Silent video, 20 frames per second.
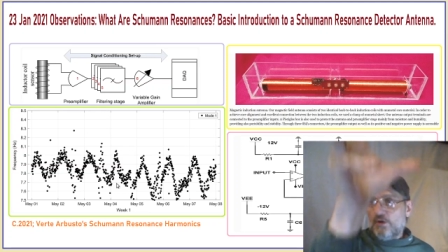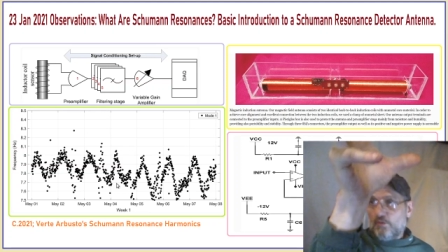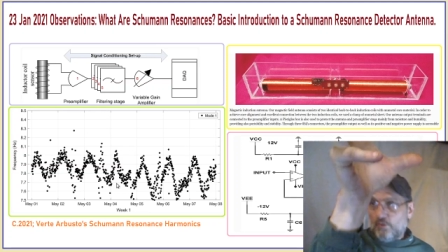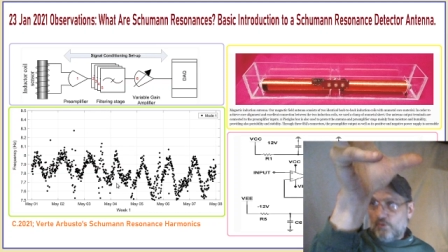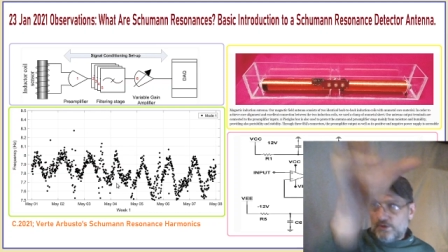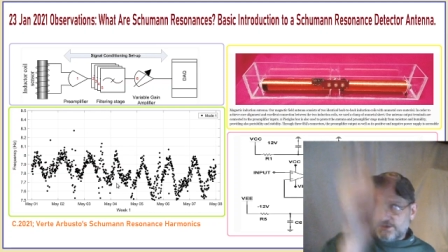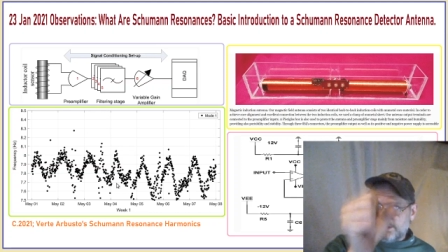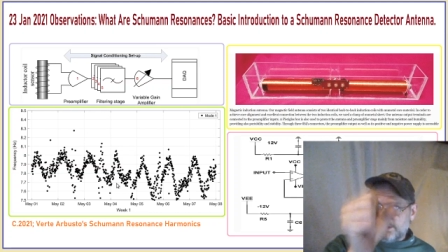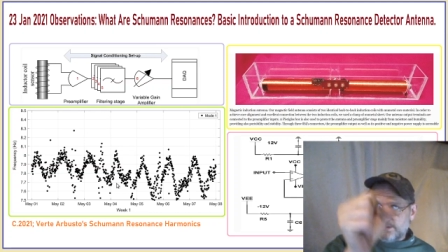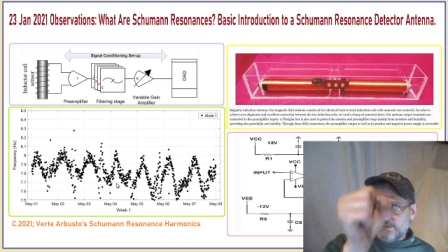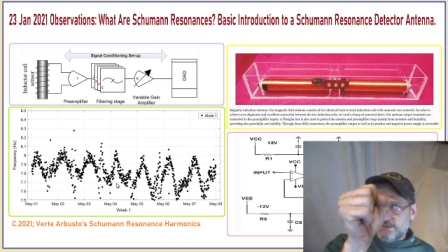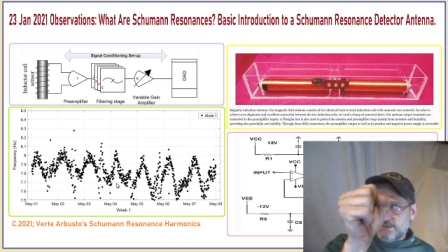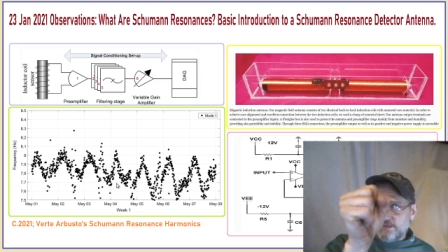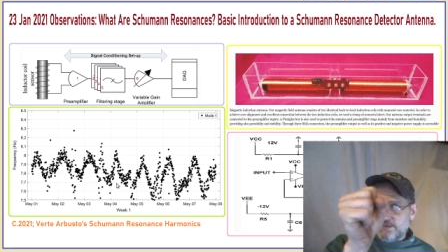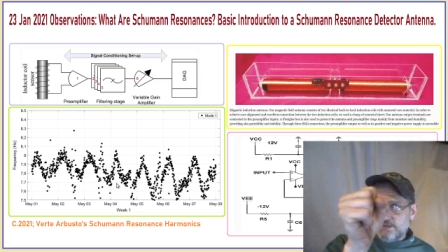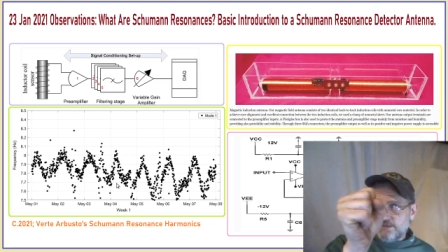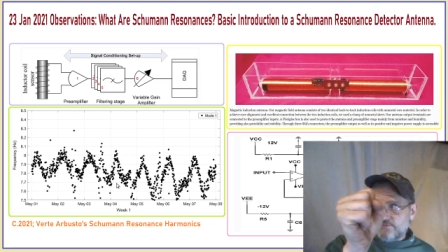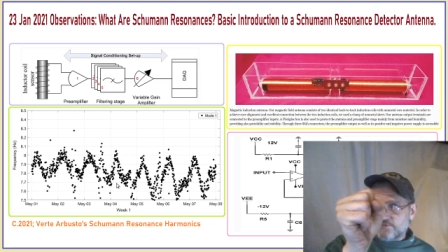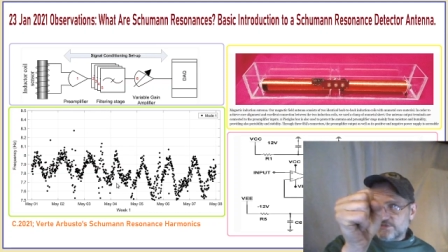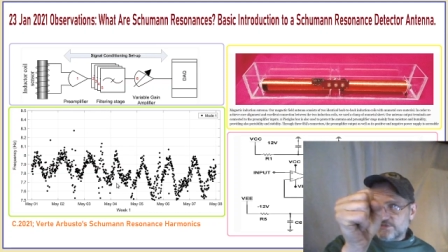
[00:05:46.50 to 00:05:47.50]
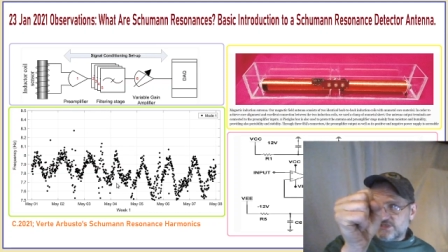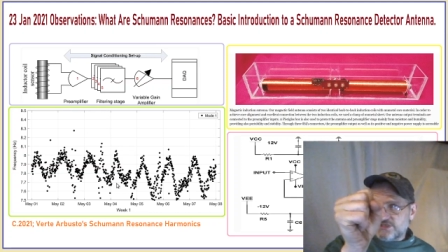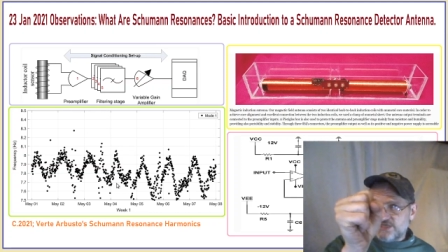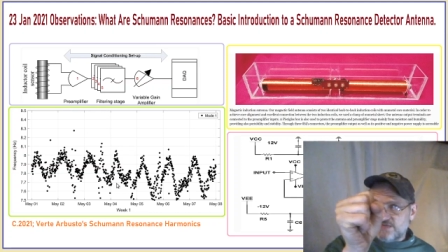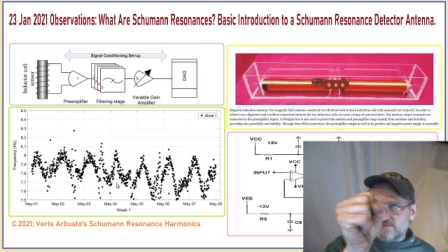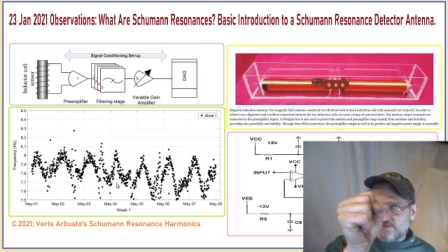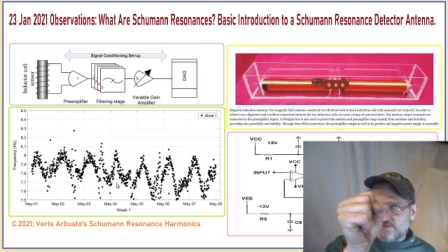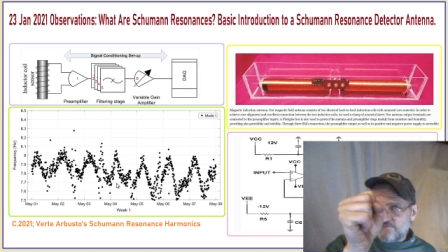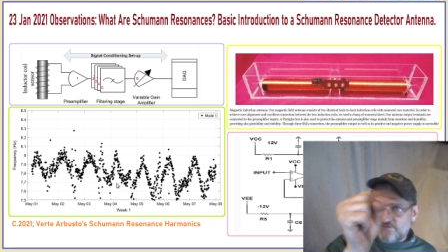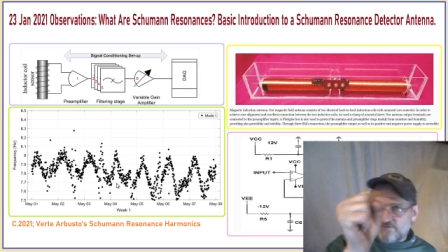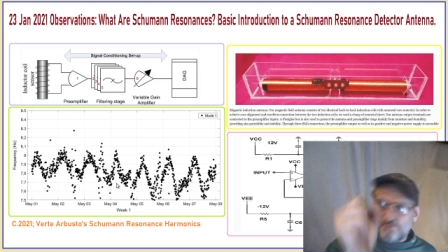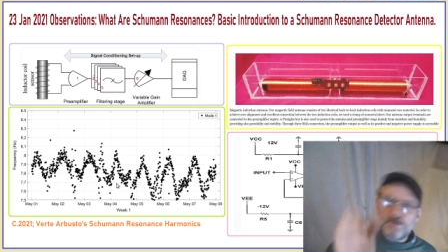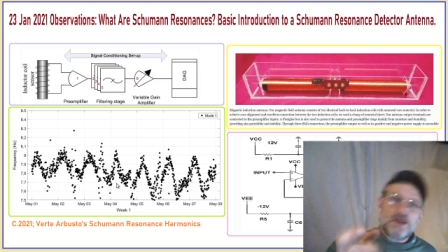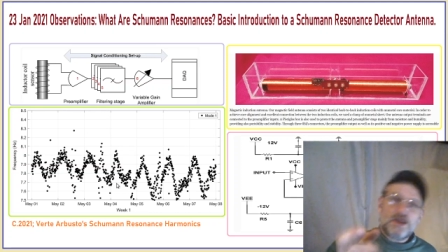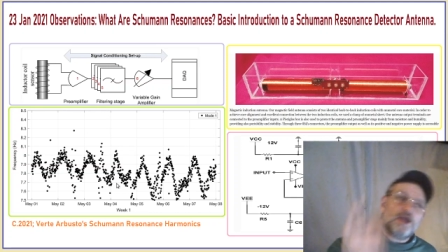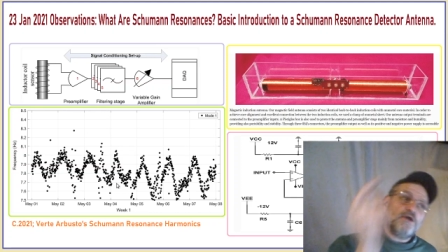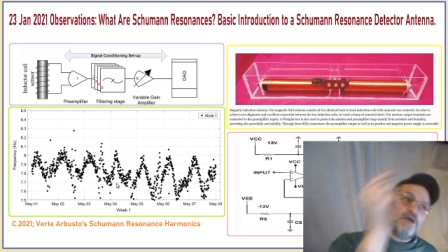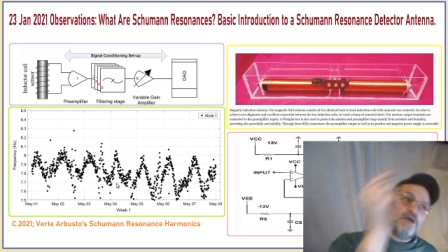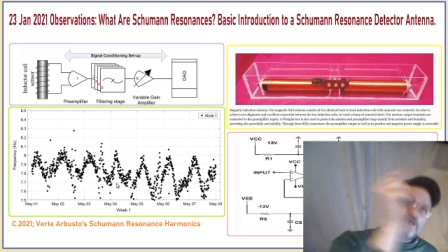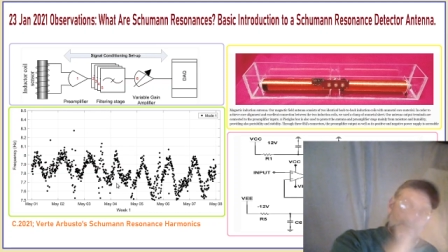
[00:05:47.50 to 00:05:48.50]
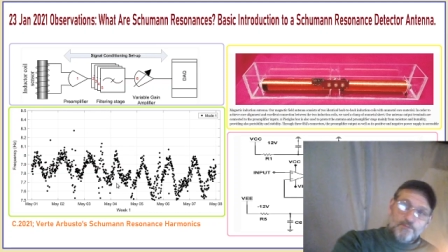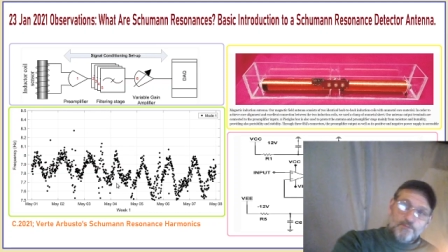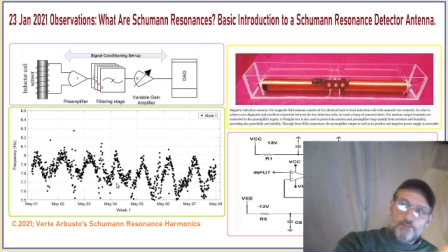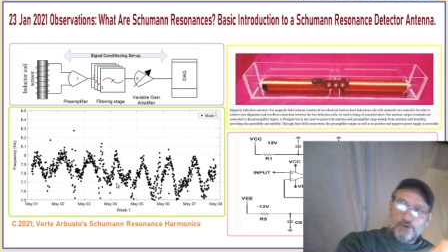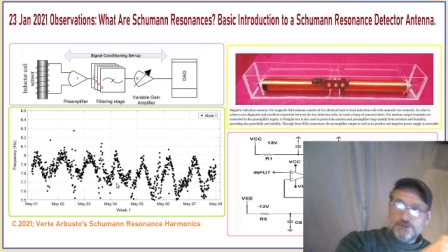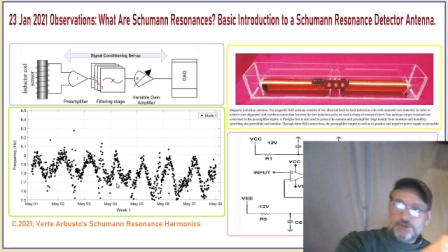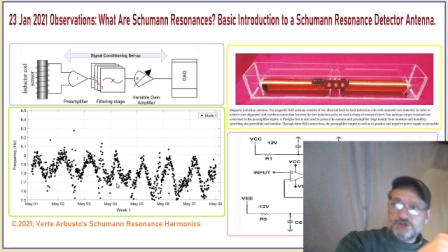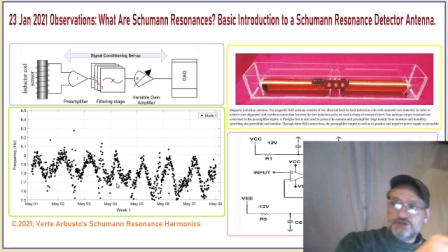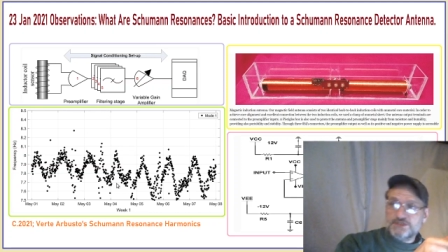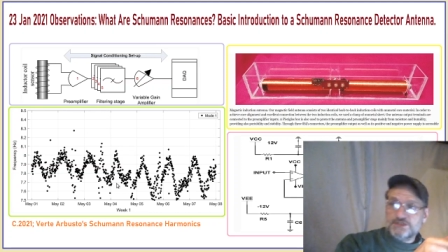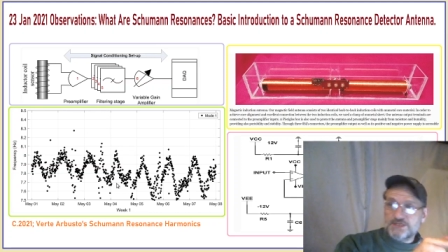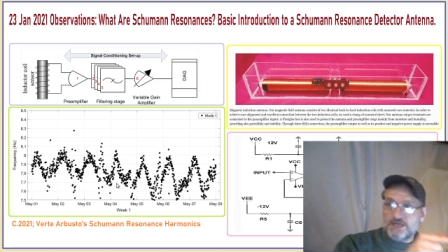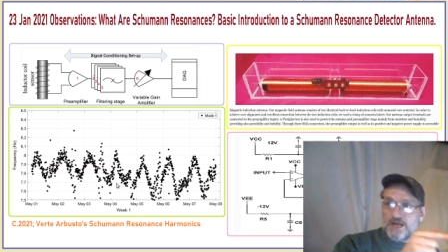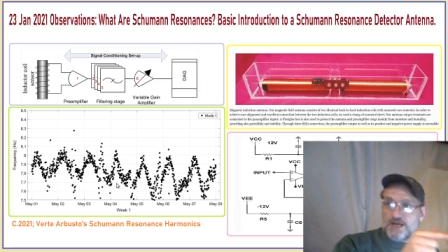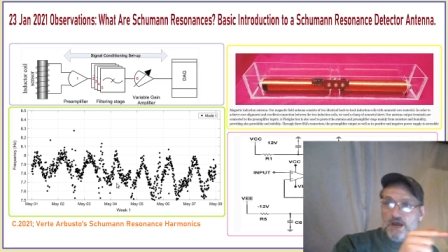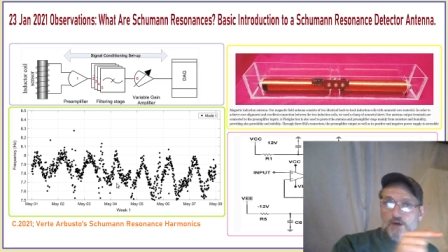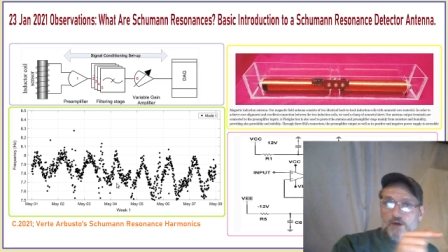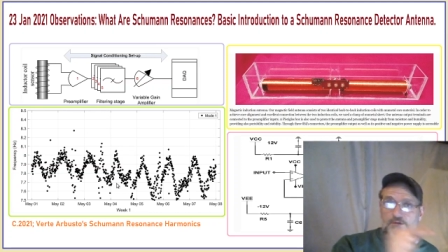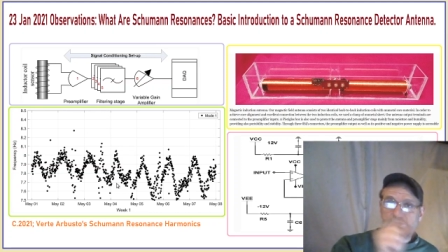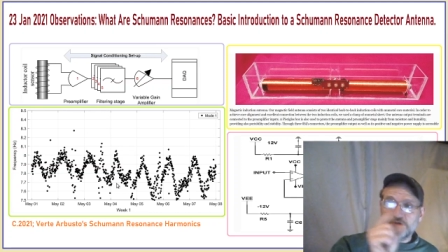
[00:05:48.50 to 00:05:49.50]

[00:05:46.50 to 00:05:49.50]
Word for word: One receives it from there and then pushes it out.